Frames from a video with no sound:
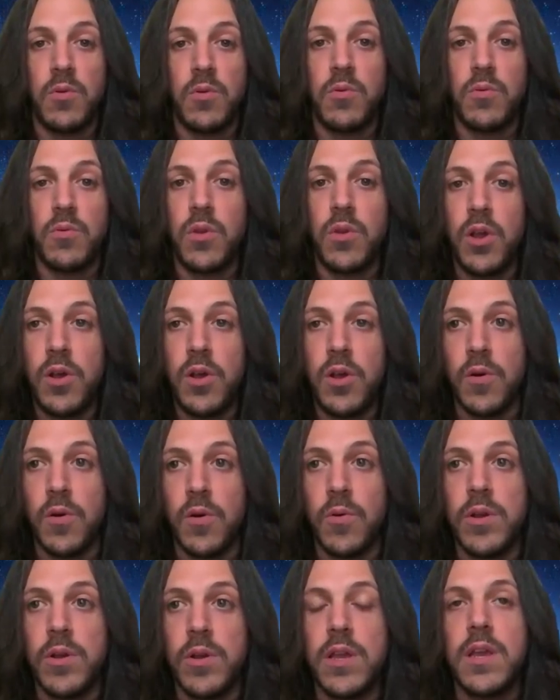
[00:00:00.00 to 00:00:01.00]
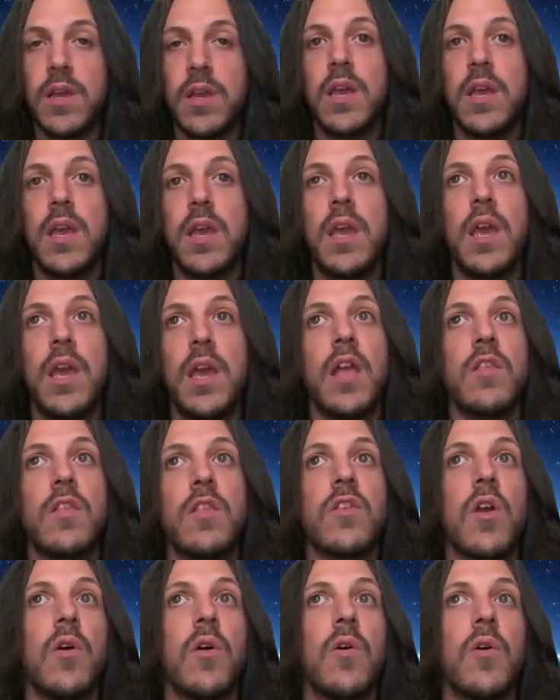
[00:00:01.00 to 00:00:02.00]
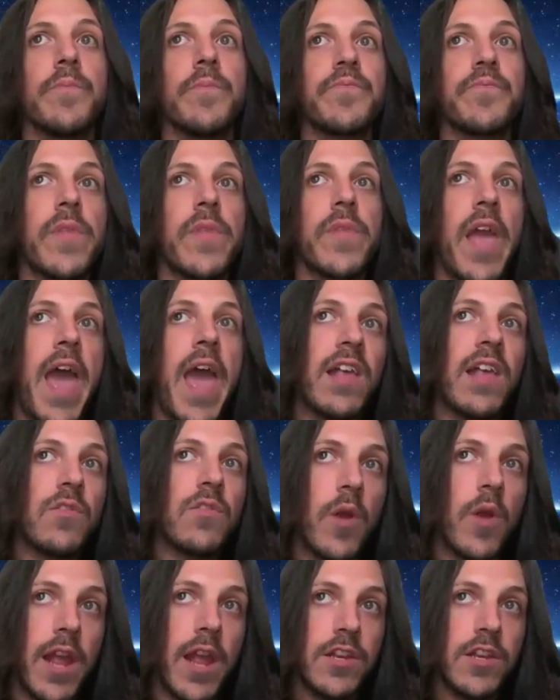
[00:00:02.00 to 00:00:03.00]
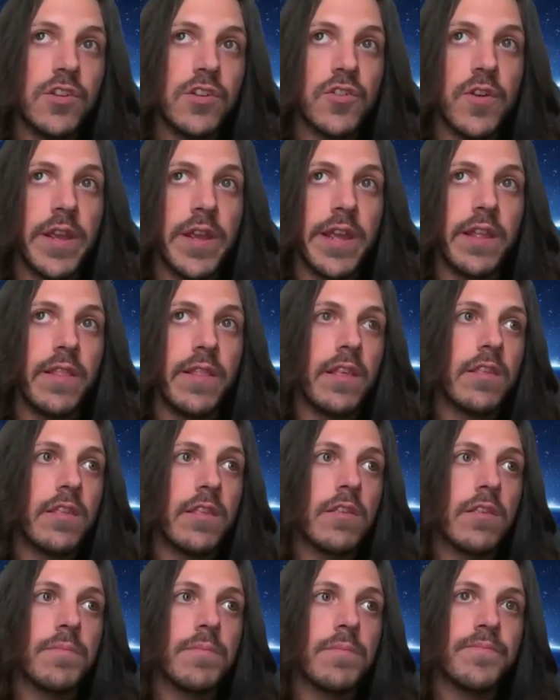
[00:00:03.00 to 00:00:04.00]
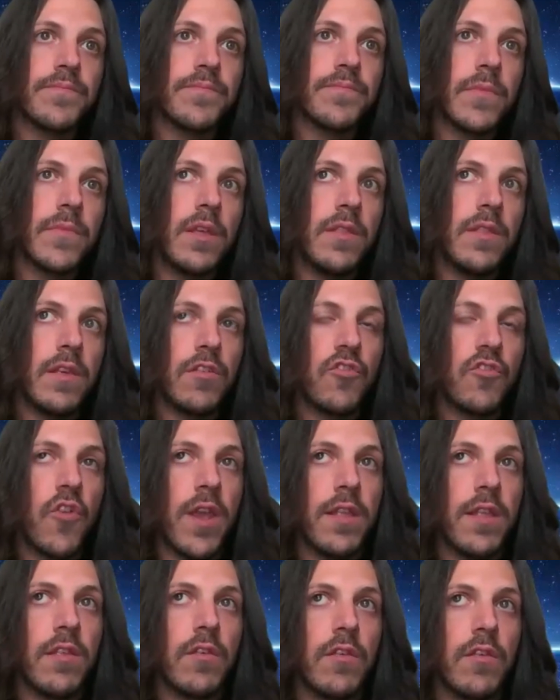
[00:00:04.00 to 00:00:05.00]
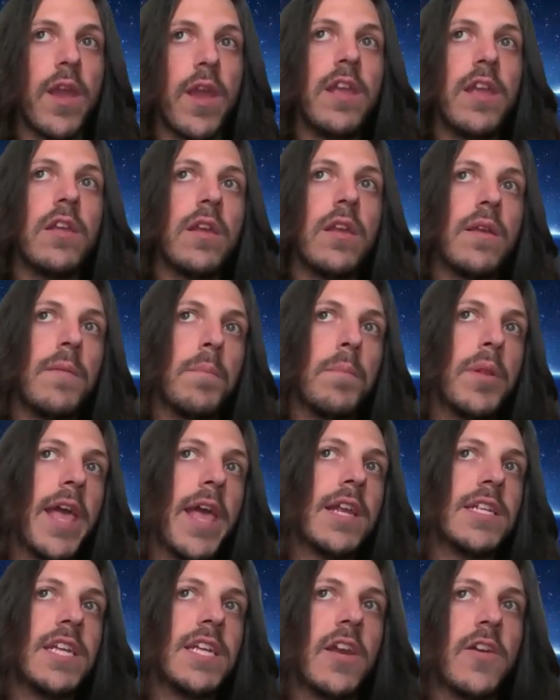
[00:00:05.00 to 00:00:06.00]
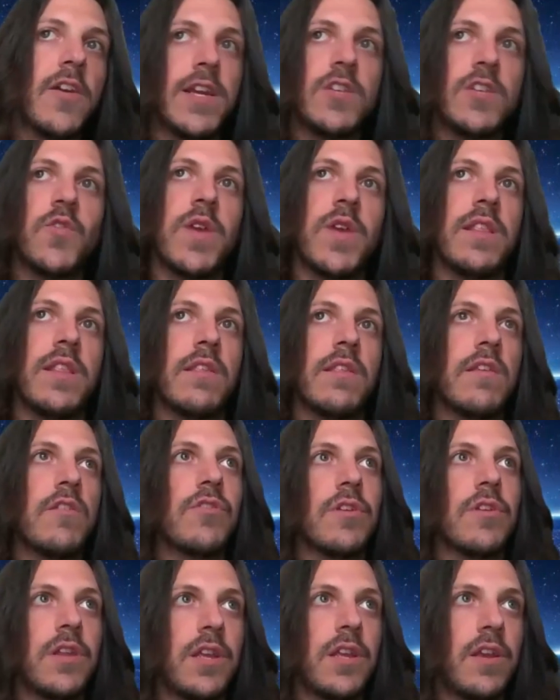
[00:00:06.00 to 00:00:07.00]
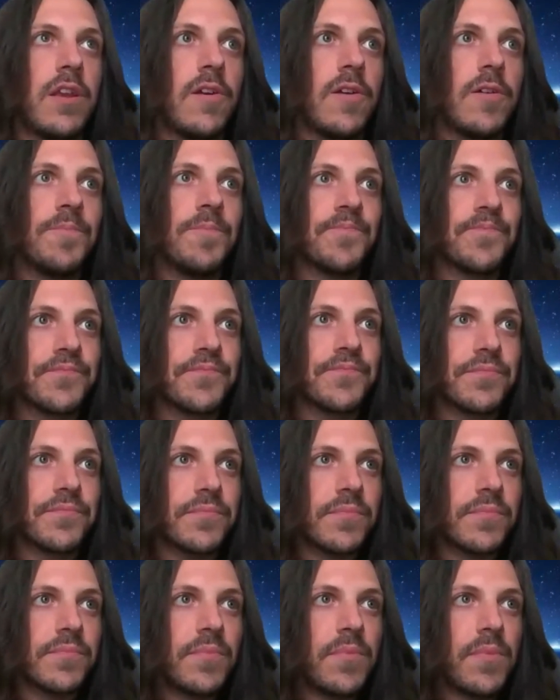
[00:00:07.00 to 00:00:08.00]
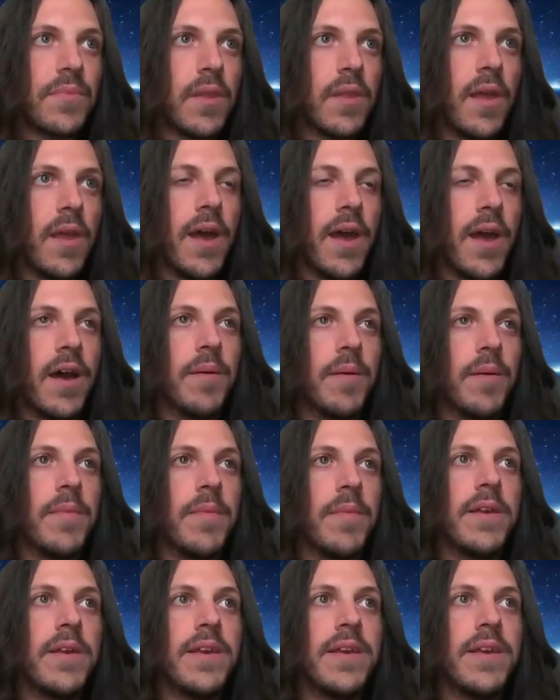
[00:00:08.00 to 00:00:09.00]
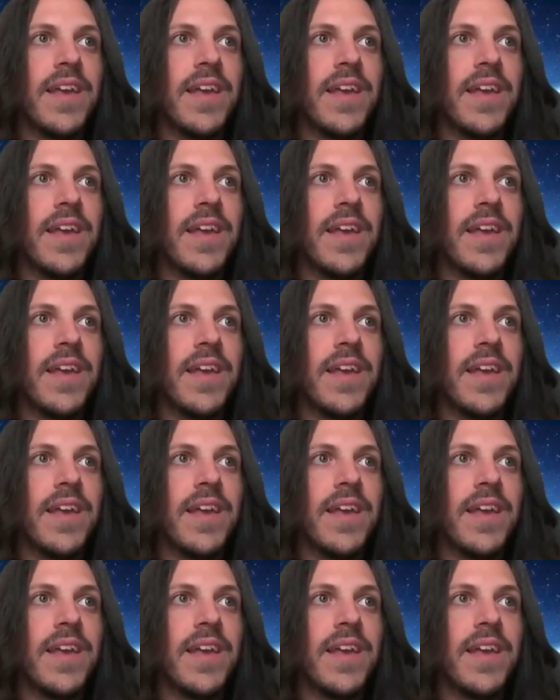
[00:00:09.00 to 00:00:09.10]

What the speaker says: go, go. And so as we're entering this great planetary transition here, um,